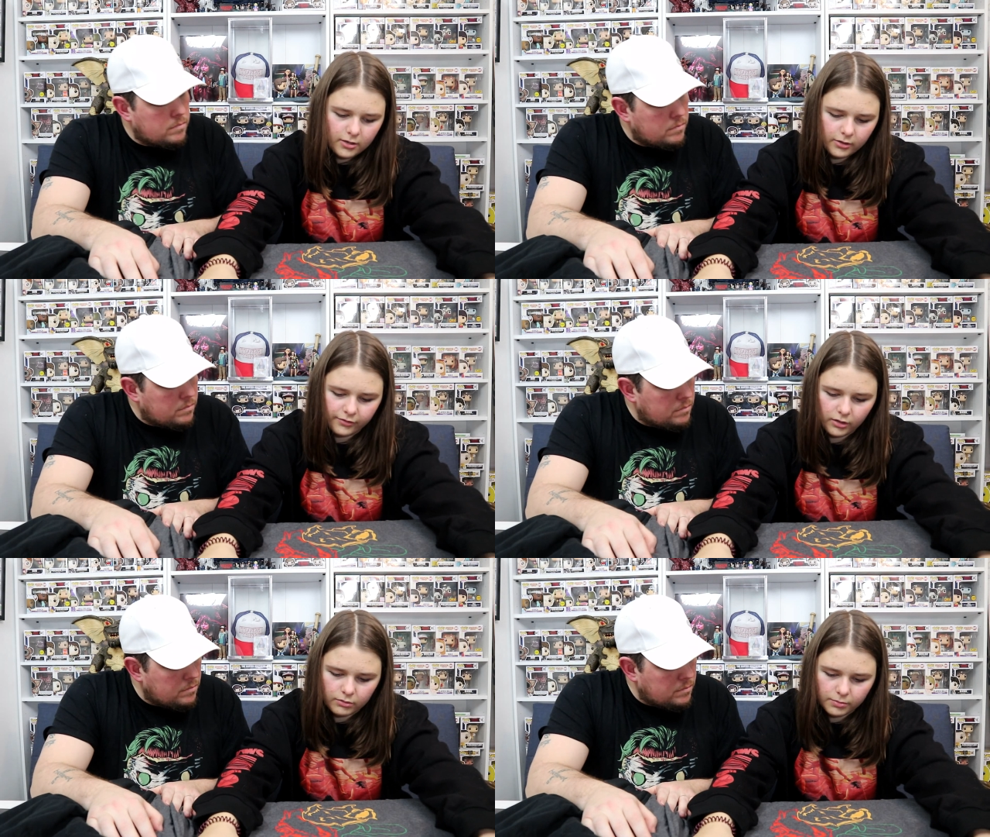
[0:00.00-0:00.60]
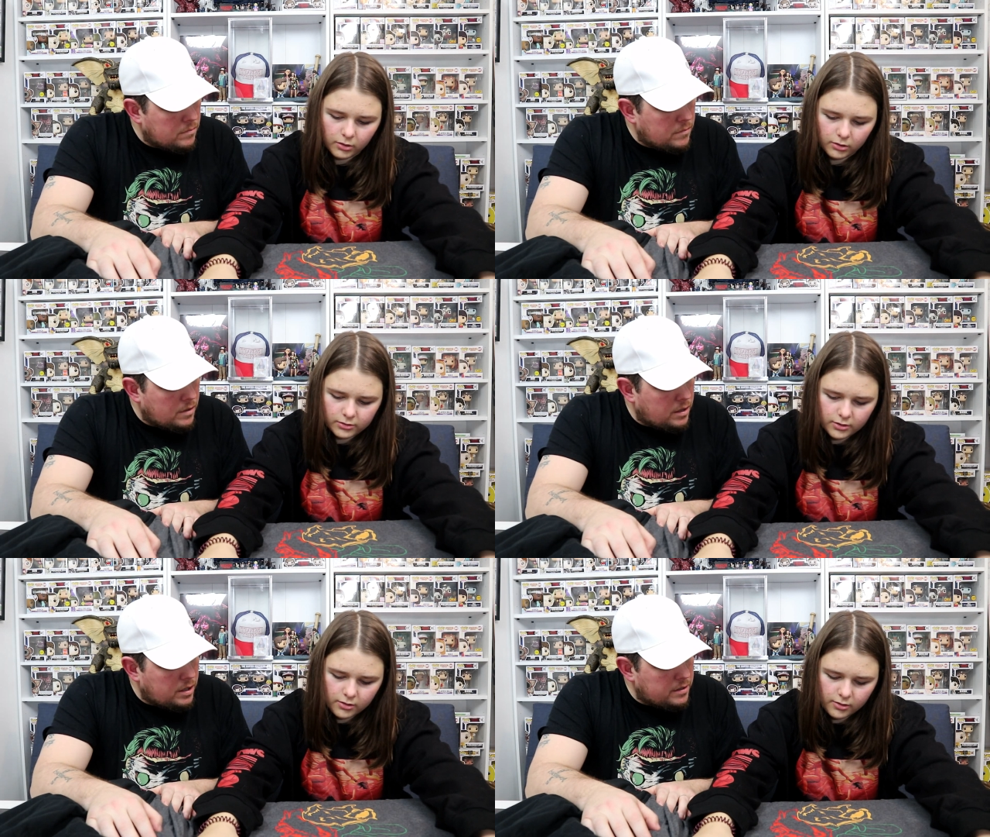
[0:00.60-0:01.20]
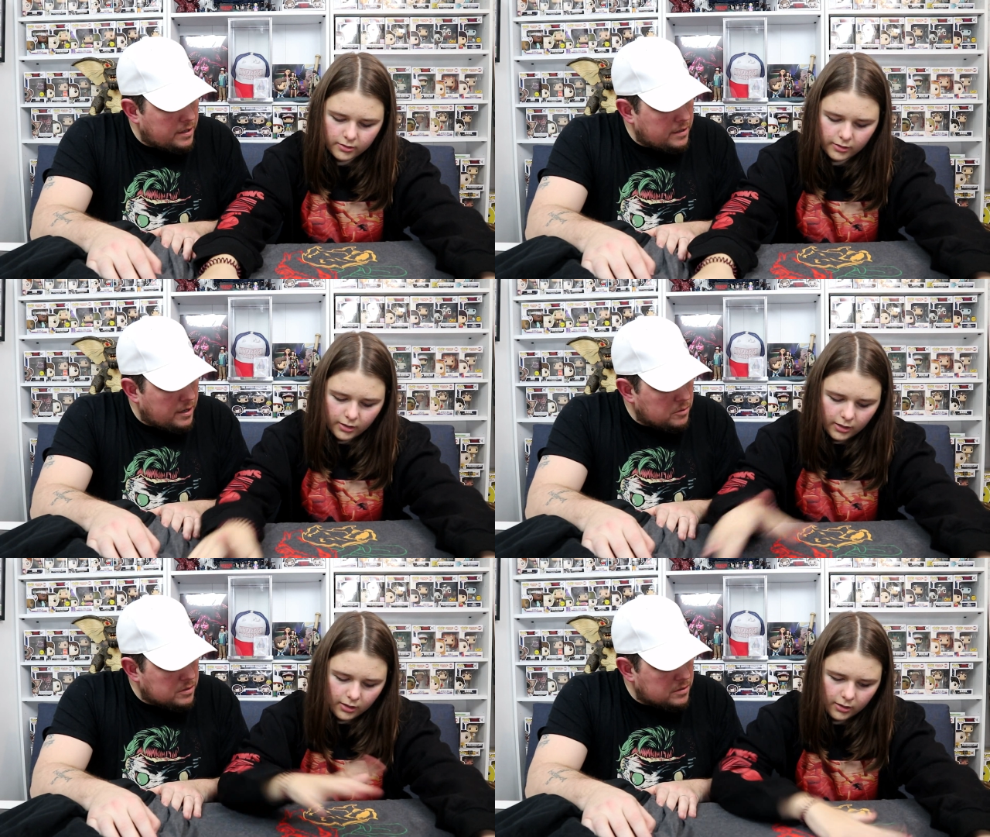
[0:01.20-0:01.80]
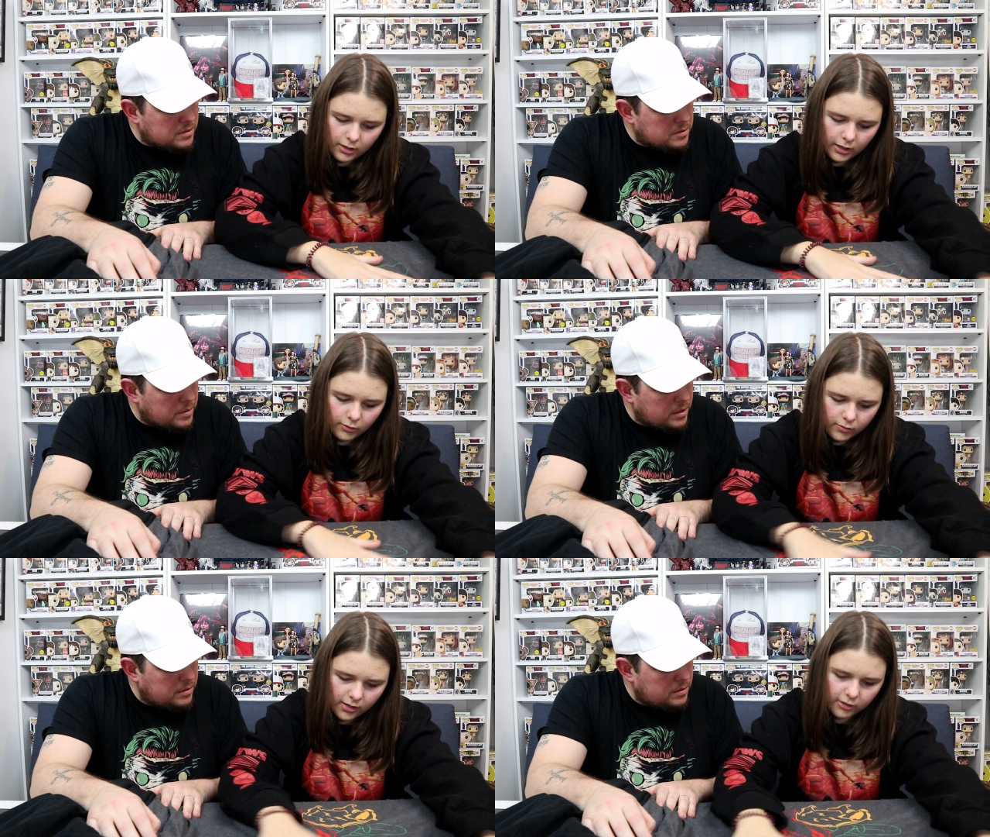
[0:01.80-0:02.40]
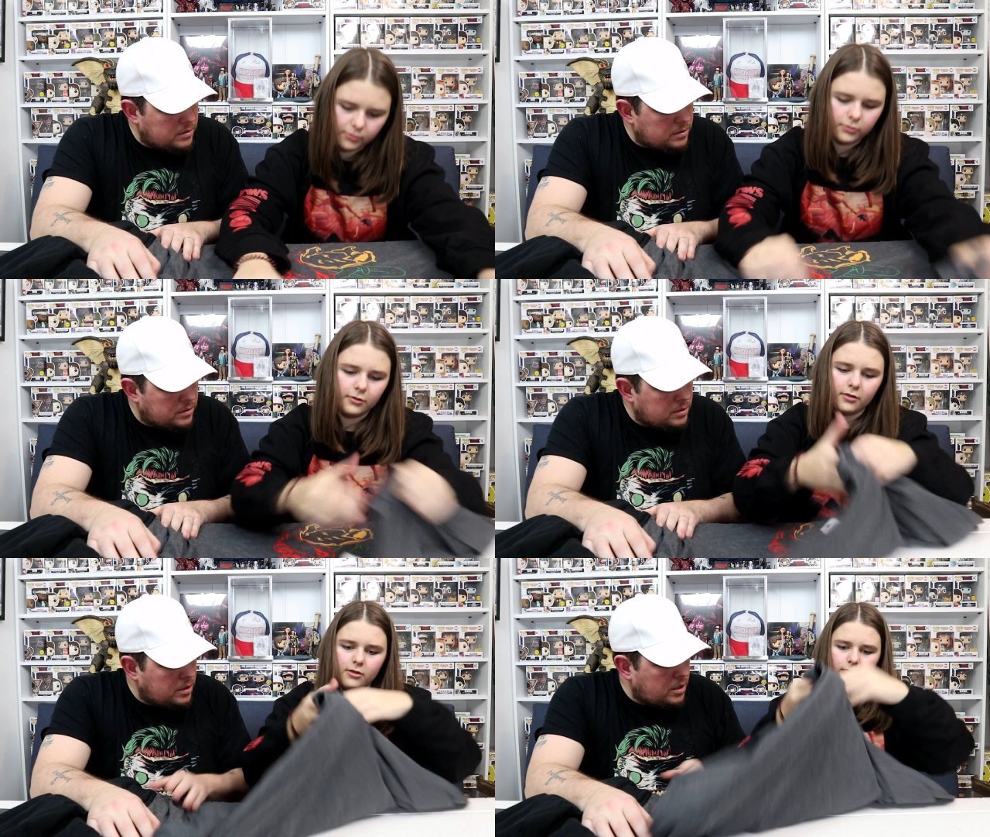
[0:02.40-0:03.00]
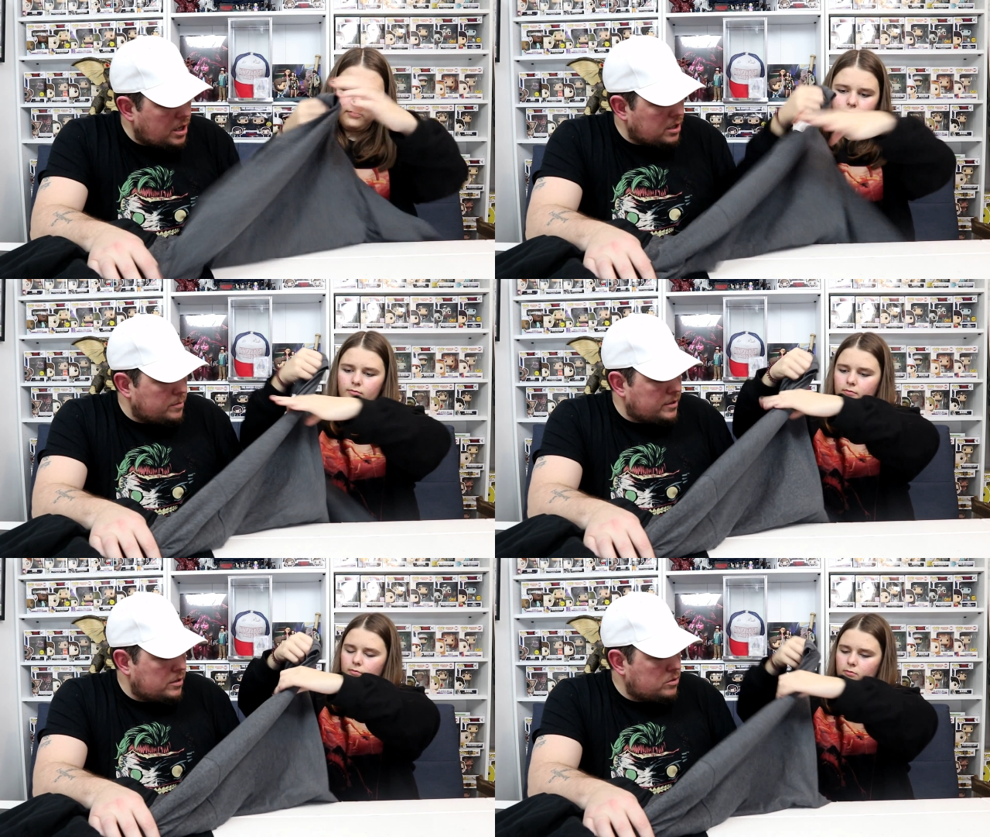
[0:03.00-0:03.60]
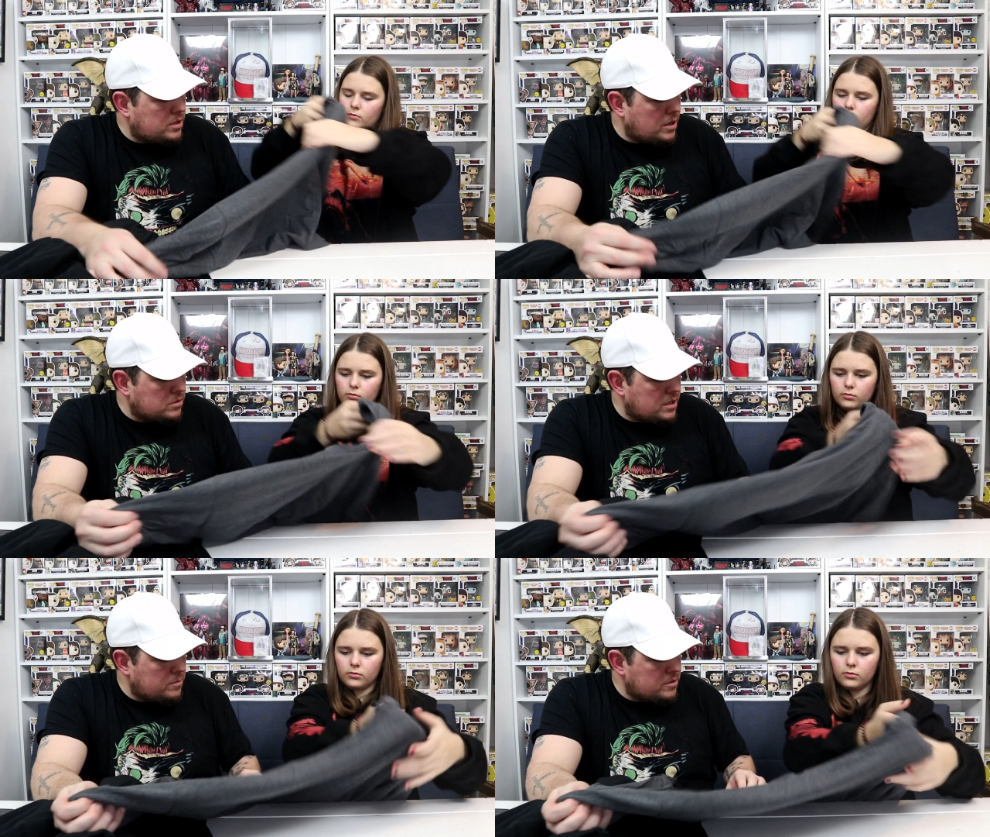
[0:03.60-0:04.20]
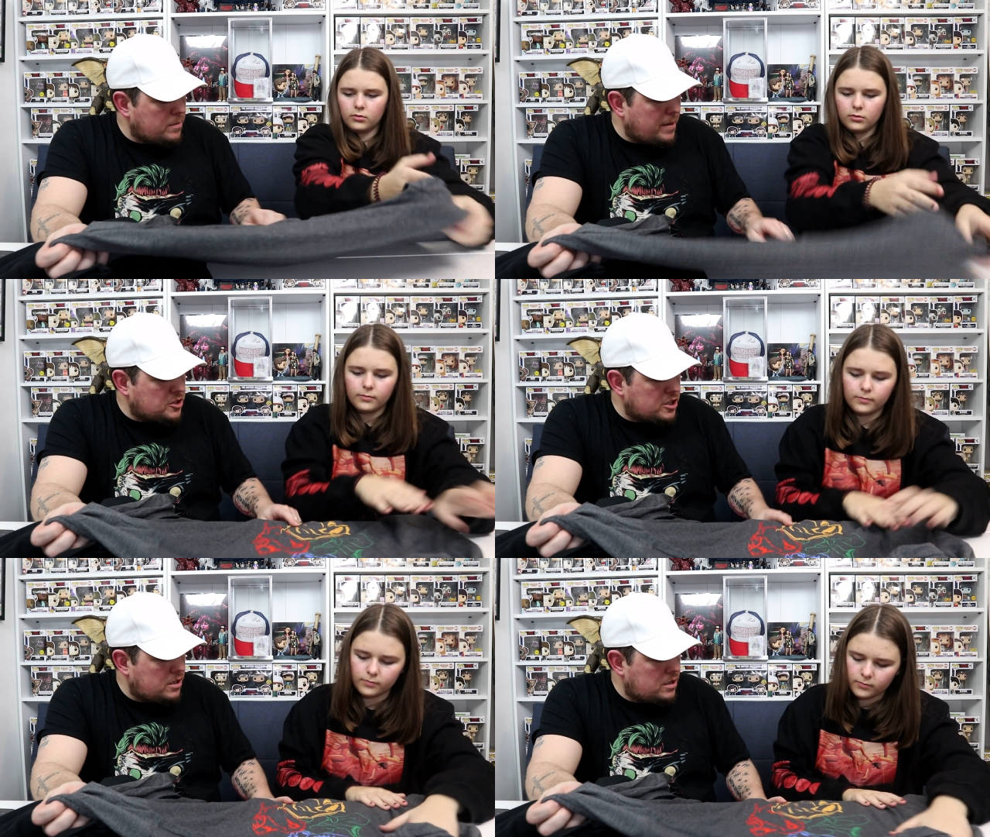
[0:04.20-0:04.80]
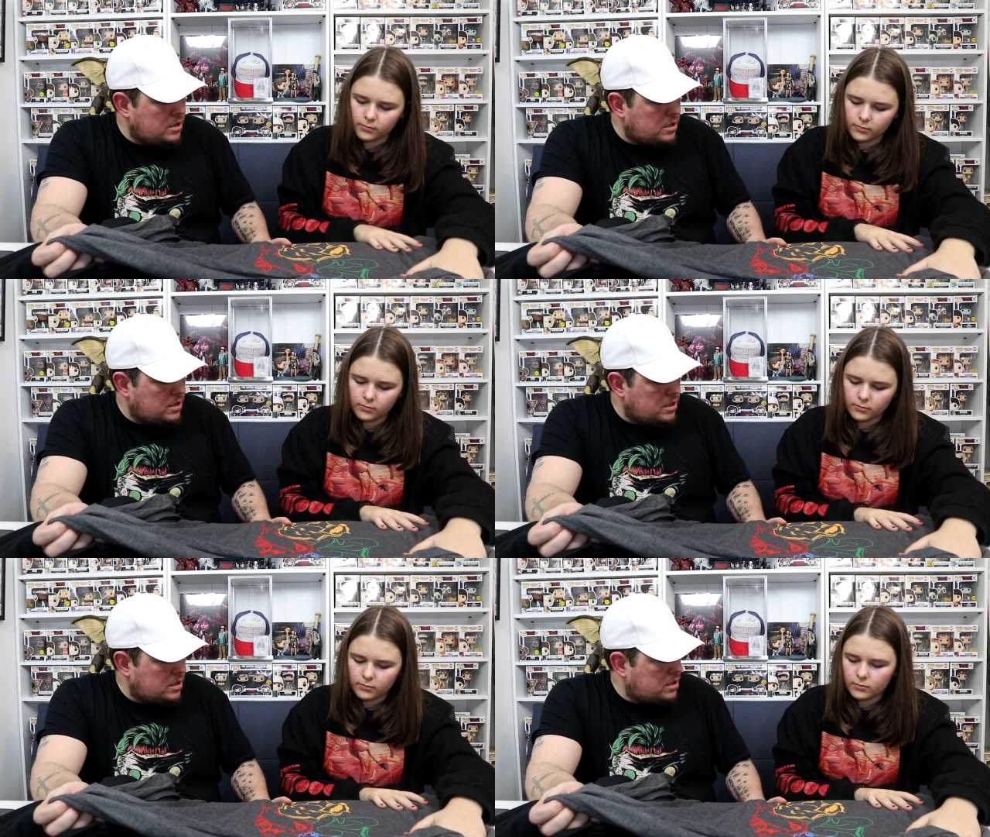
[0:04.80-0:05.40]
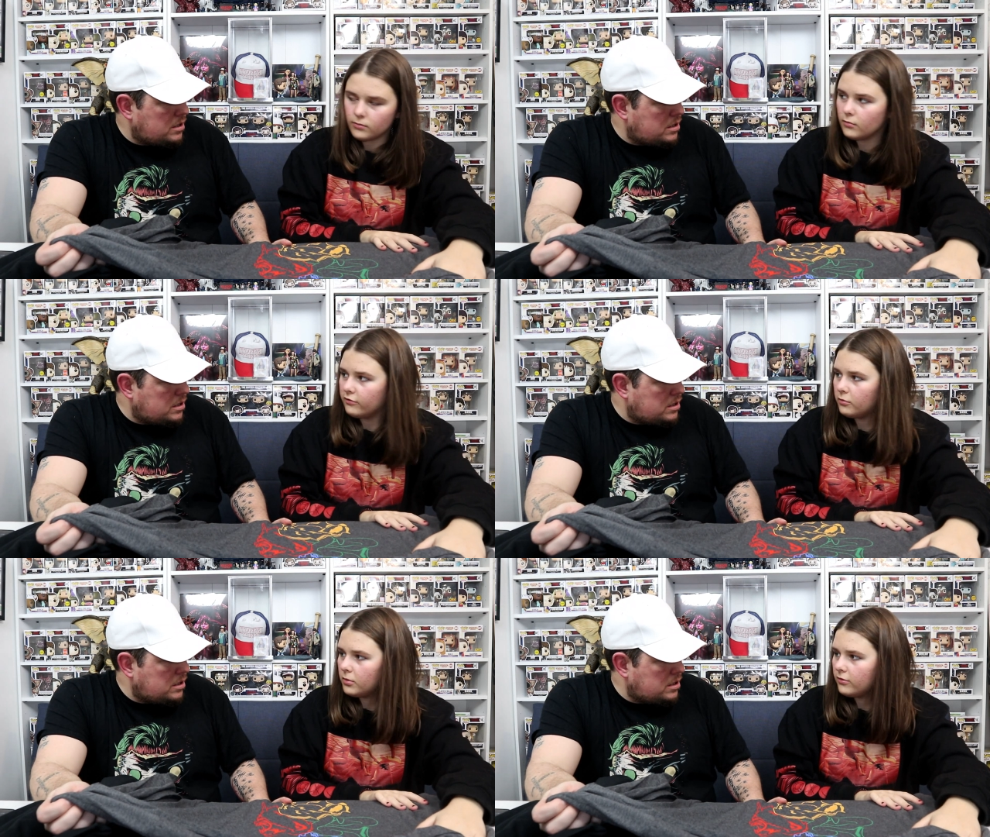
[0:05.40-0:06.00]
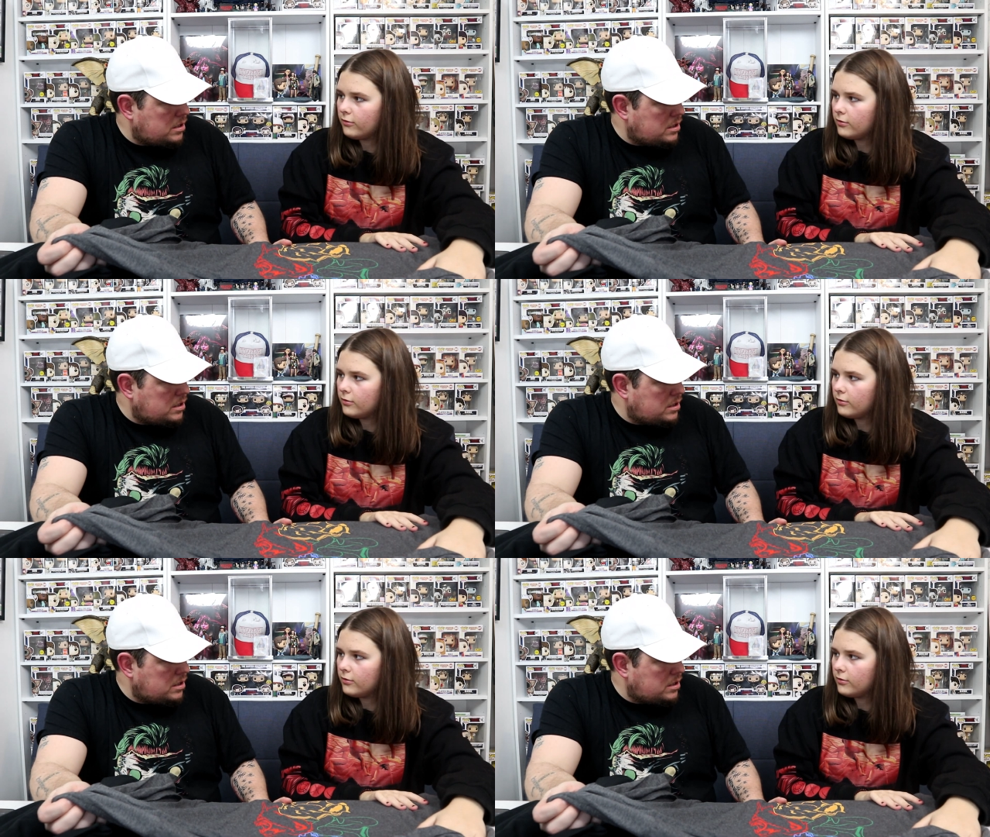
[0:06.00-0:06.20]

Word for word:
Speaker 1: another Harry Potter. Oh,
Speaker 2: they're the houses as well. House animals. Hang on a minute, whose house mm. animal's a badger? Hufflepuff.